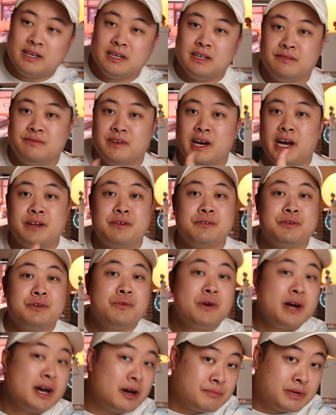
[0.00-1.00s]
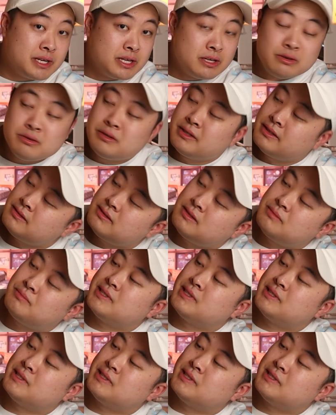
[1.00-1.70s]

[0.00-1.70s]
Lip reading: of I don't know how many units,